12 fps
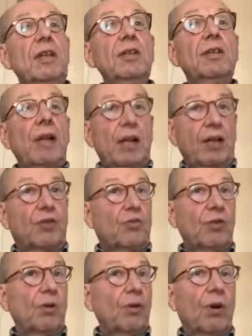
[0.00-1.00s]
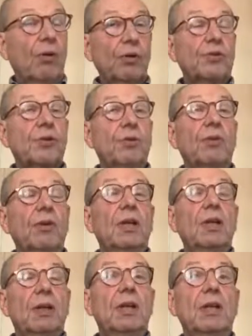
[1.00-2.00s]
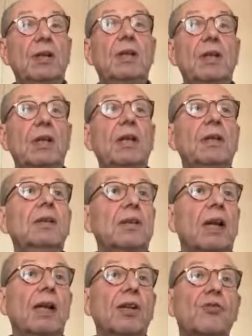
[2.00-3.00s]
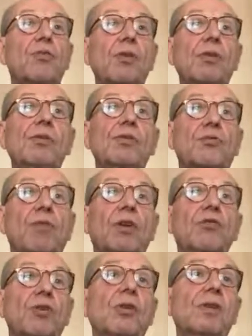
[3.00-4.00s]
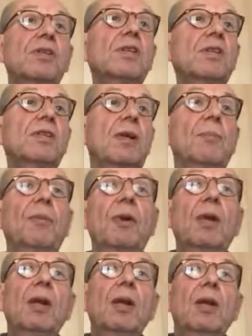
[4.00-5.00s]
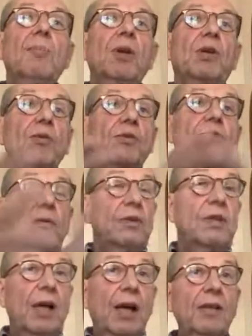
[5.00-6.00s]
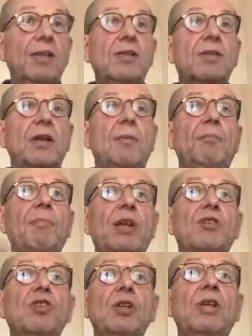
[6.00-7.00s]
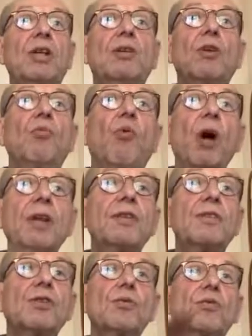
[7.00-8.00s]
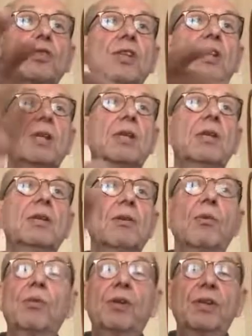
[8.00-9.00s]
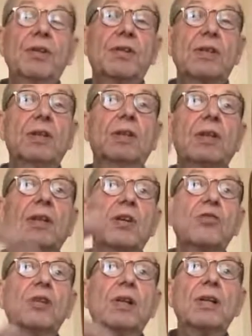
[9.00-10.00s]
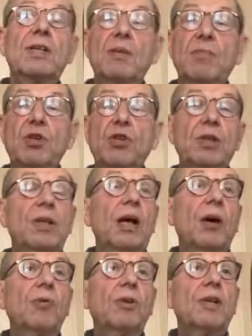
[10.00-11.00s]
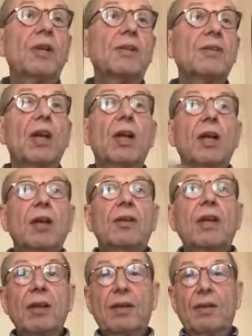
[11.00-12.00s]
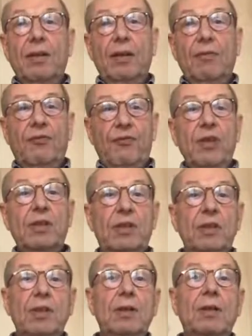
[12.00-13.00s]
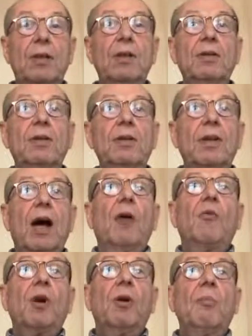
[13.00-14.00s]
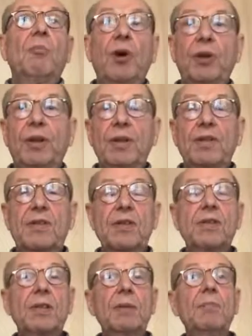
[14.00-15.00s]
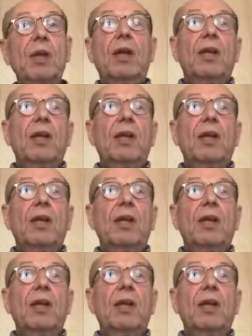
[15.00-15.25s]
intellectual also in the intellectual structural system. Because the artists I'm mentioning, the ones you see in all these international exhibitions nowadays that fit in our modern system,